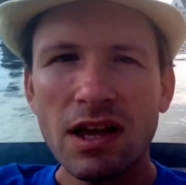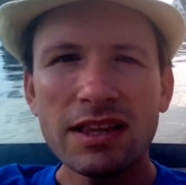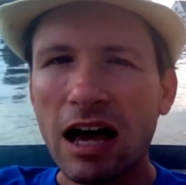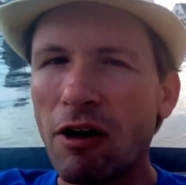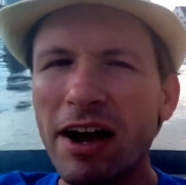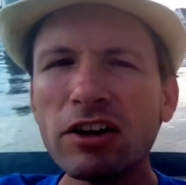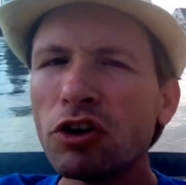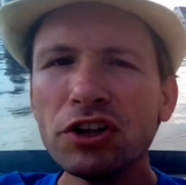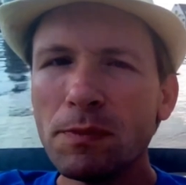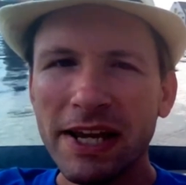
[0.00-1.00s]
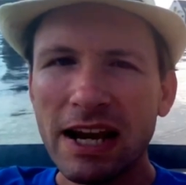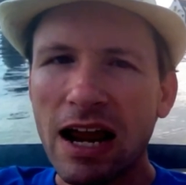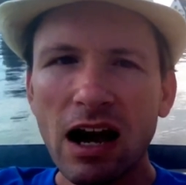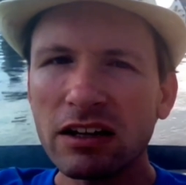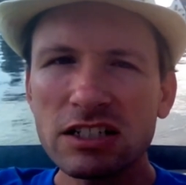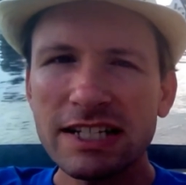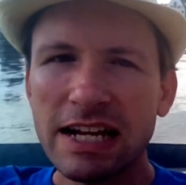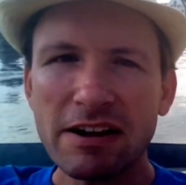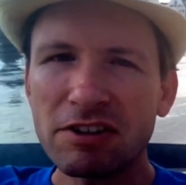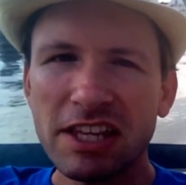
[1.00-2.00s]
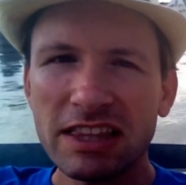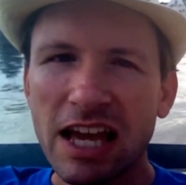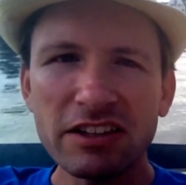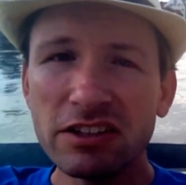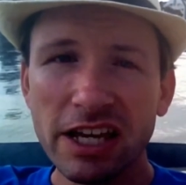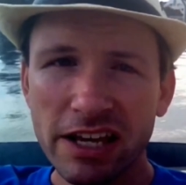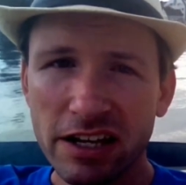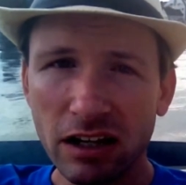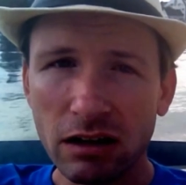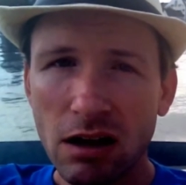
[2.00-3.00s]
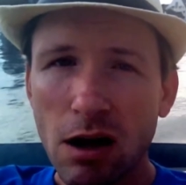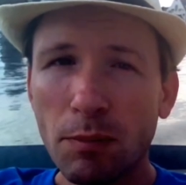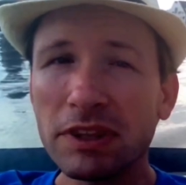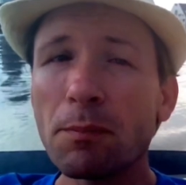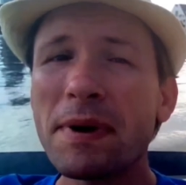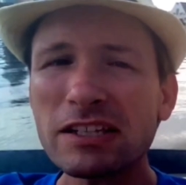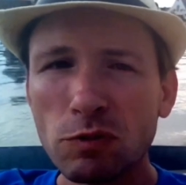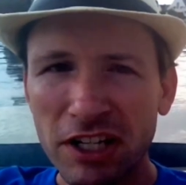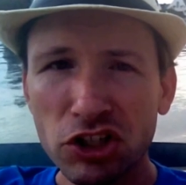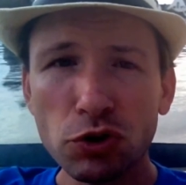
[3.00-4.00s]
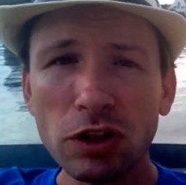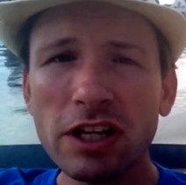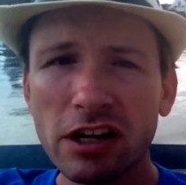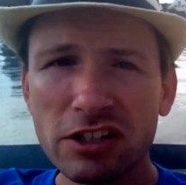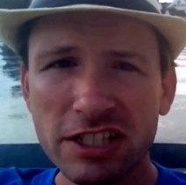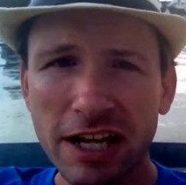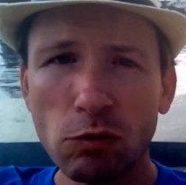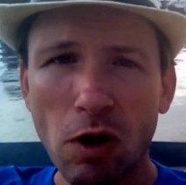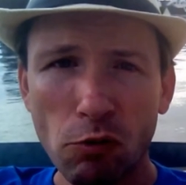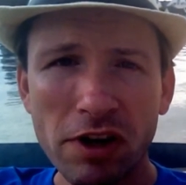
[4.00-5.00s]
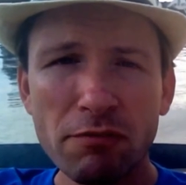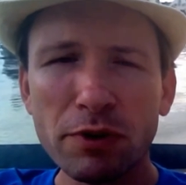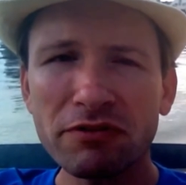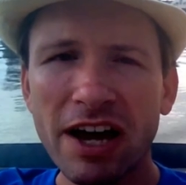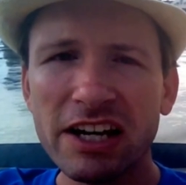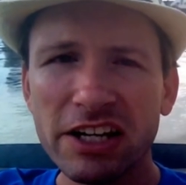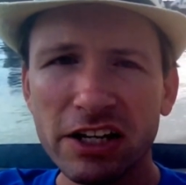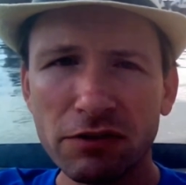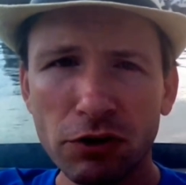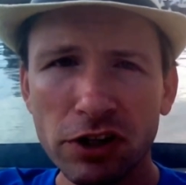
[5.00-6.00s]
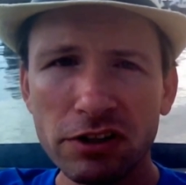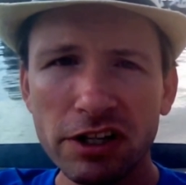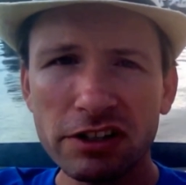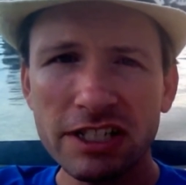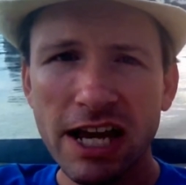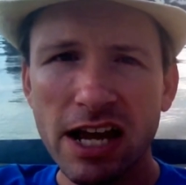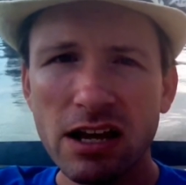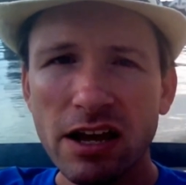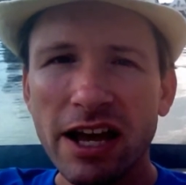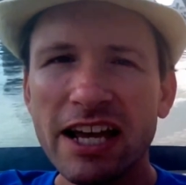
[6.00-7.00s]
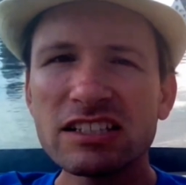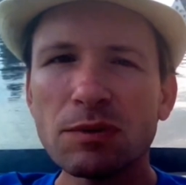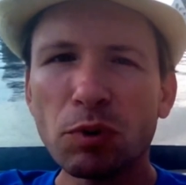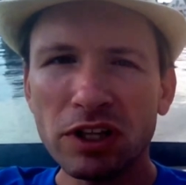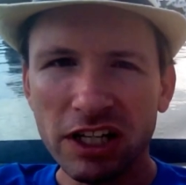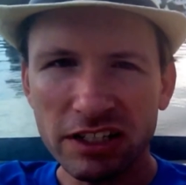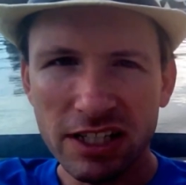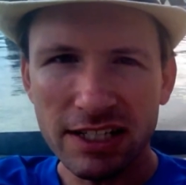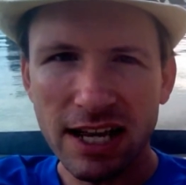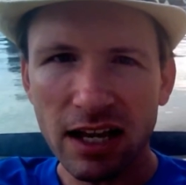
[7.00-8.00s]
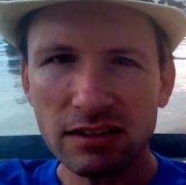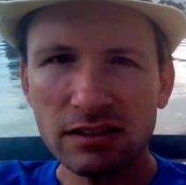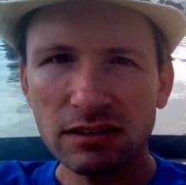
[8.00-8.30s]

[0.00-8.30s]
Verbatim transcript: Now I know you may not understand everything that you get here, but the best way to truly understand what we have provided here for you here today is to put it to the test.